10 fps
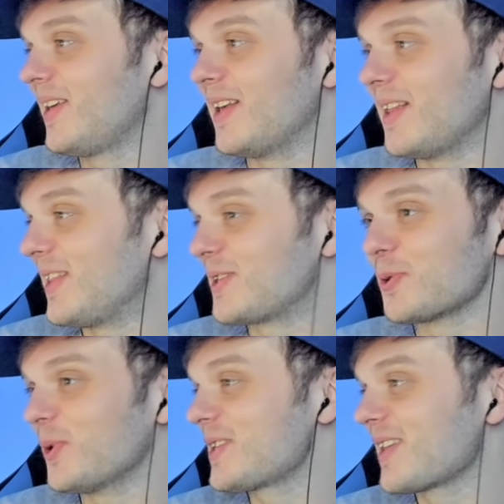It, it's
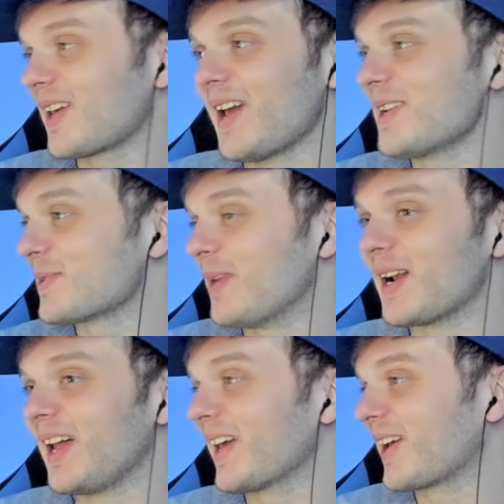always the case, man.
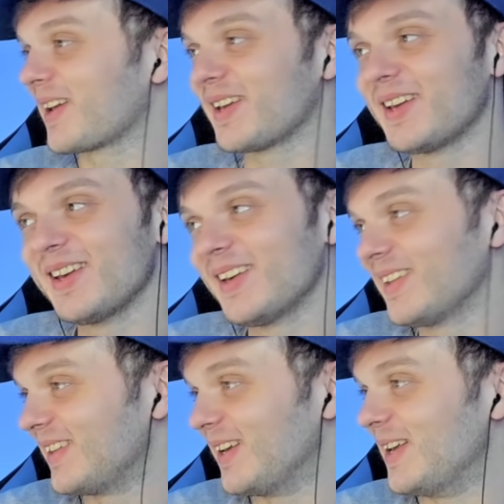Like,
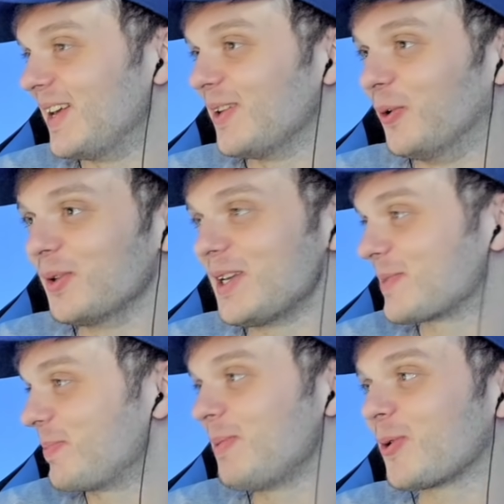It, all these
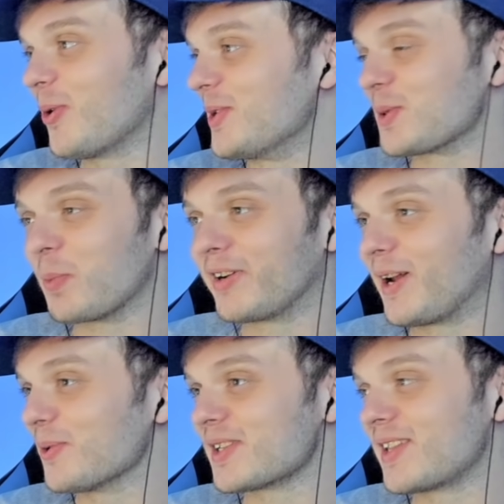meme coins were
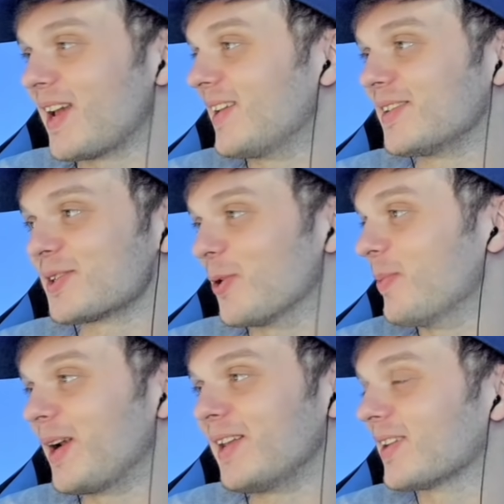pronounced dead so
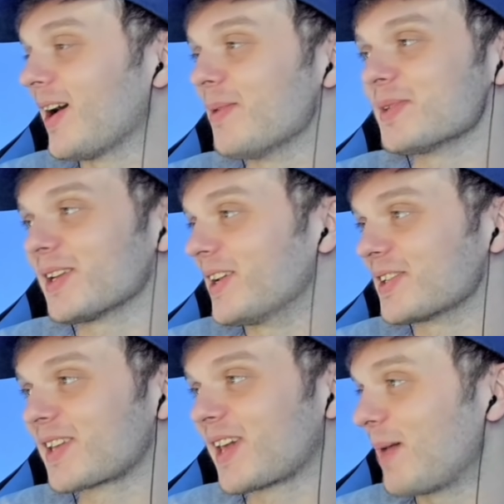many times, and they
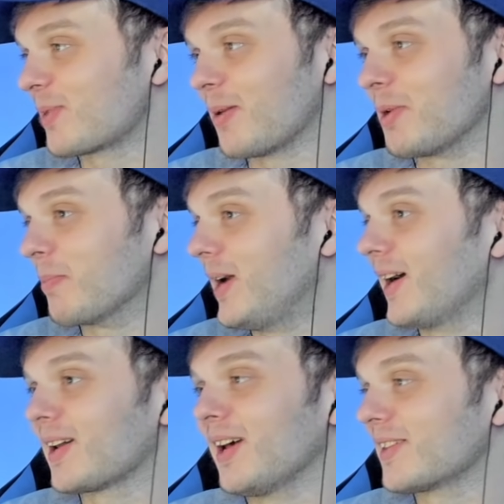just kept coming
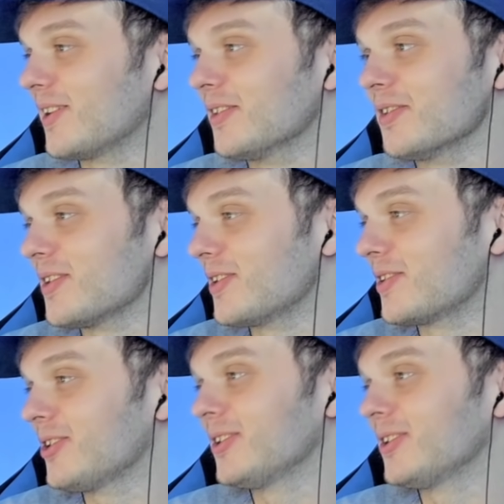back like the Undertaker.